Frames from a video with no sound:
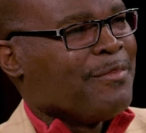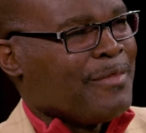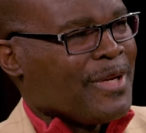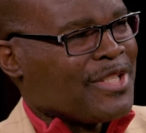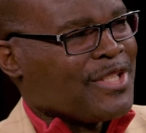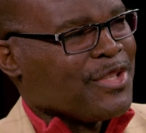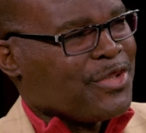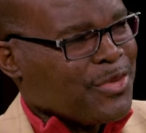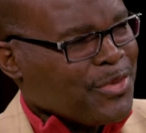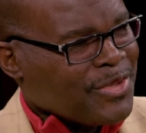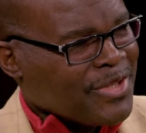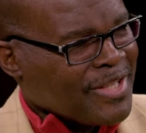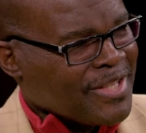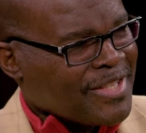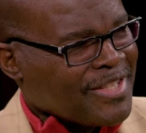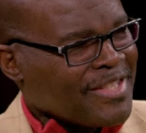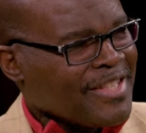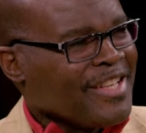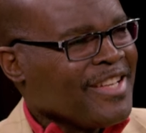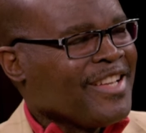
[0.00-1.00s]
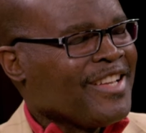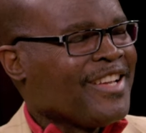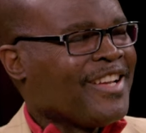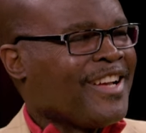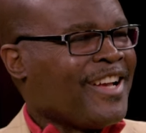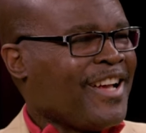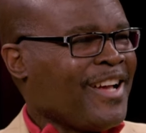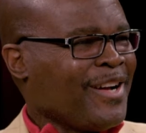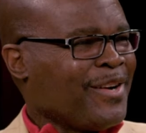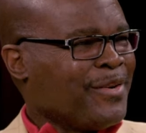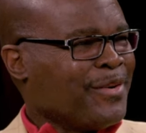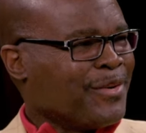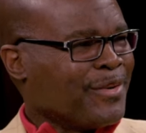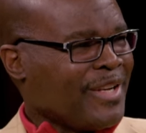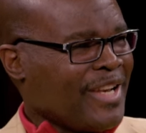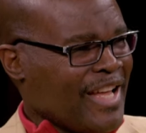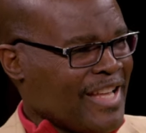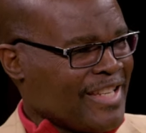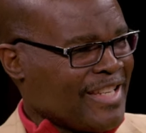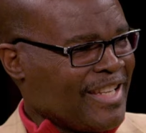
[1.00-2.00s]
Massachusetts, uh, or
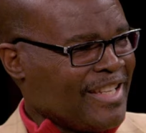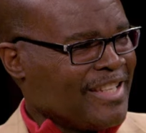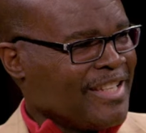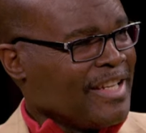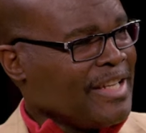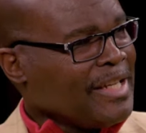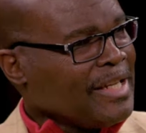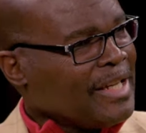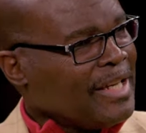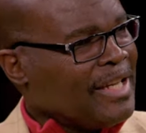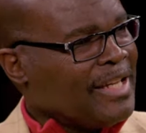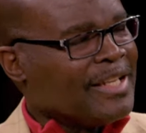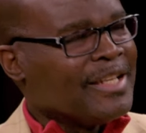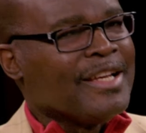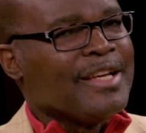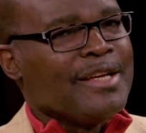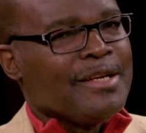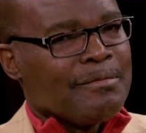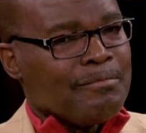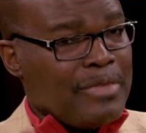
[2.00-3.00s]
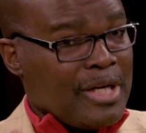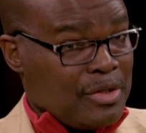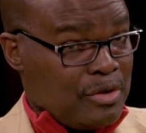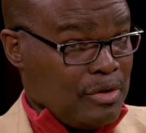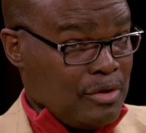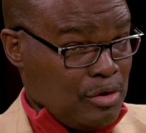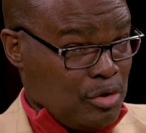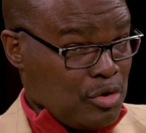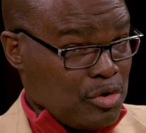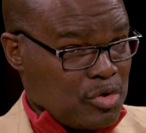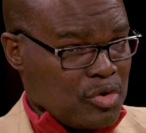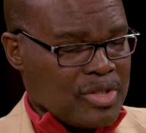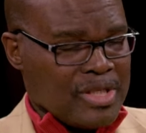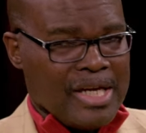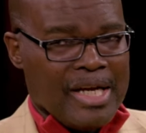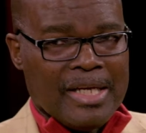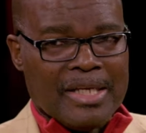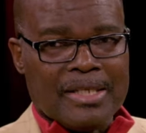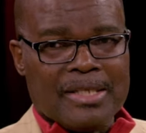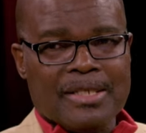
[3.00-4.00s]
London, England, mm -hmm. but your
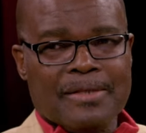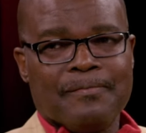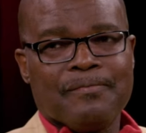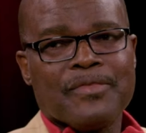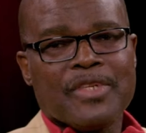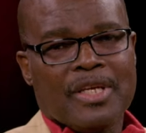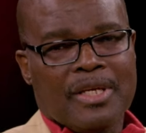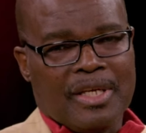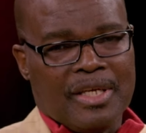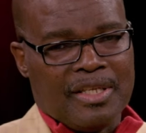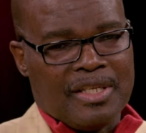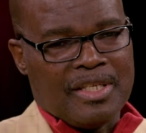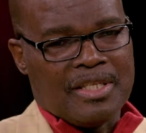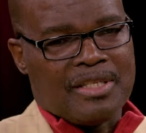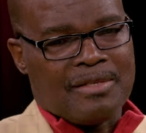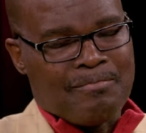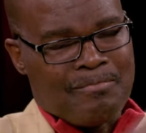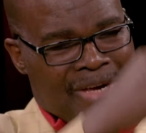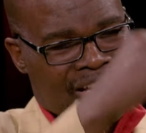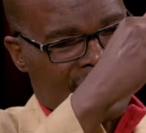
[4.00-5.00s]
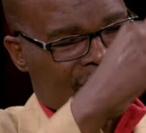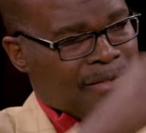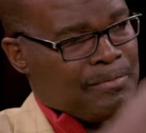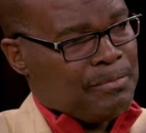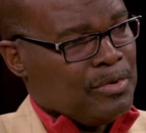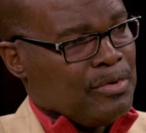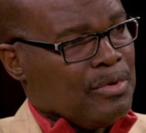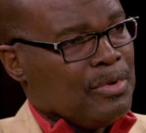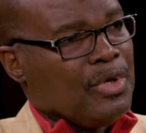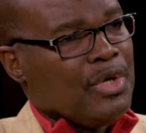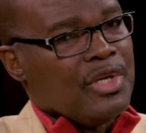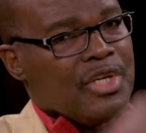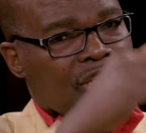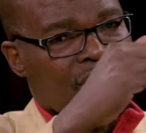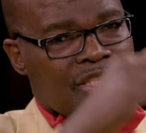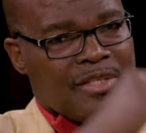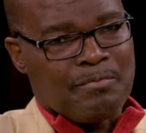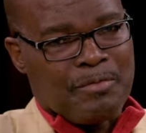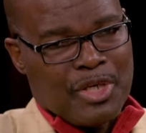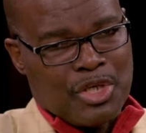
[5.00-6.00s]
society in its multiple
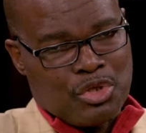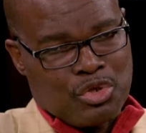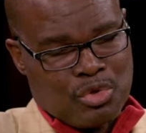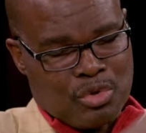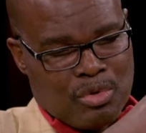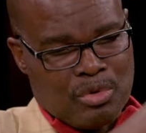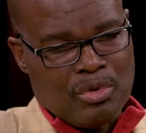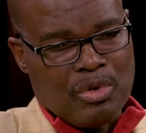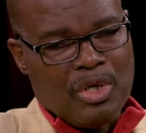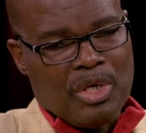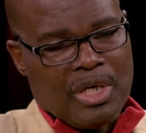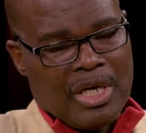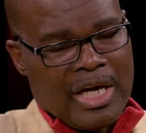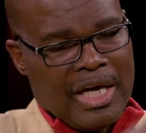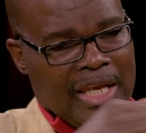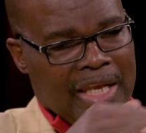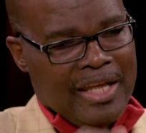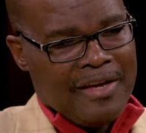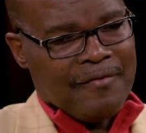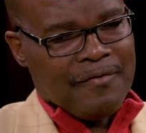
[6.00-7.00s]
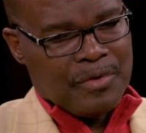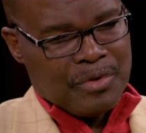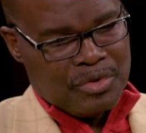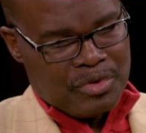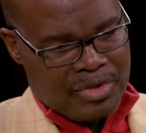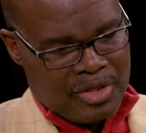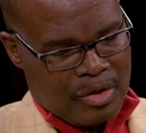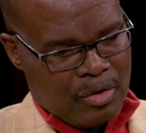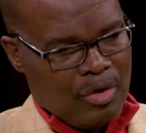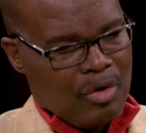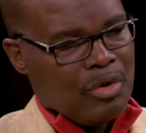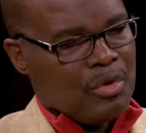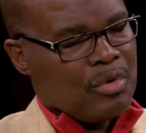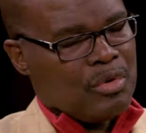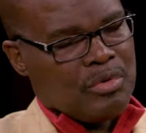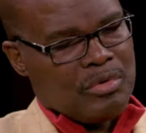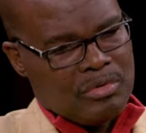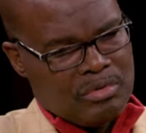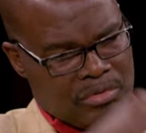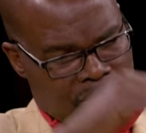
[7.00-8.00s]
special uh, levels the mm -hmm.
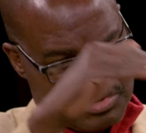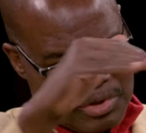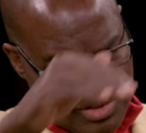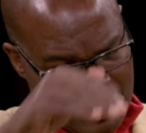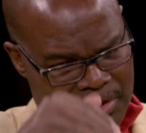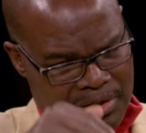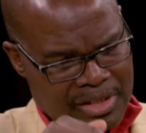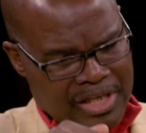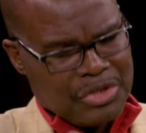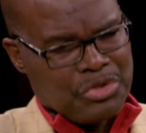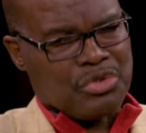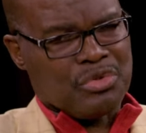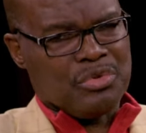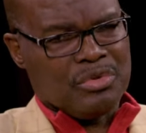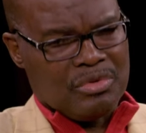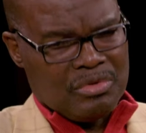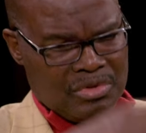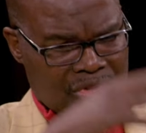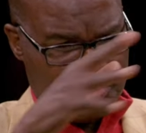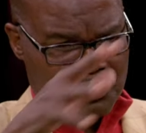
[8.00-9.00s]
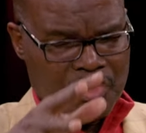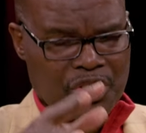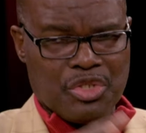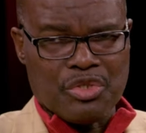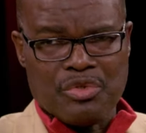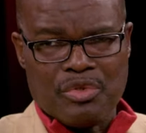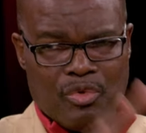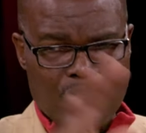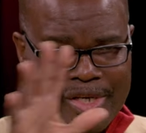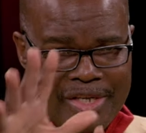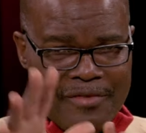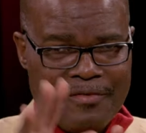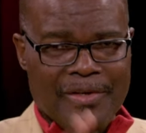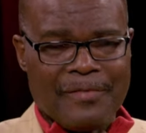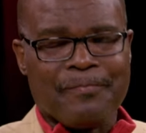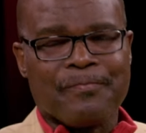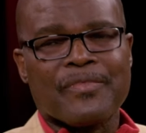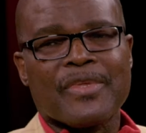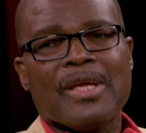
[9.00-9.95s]
local, the national, the regional, whatever. Mm-hmm.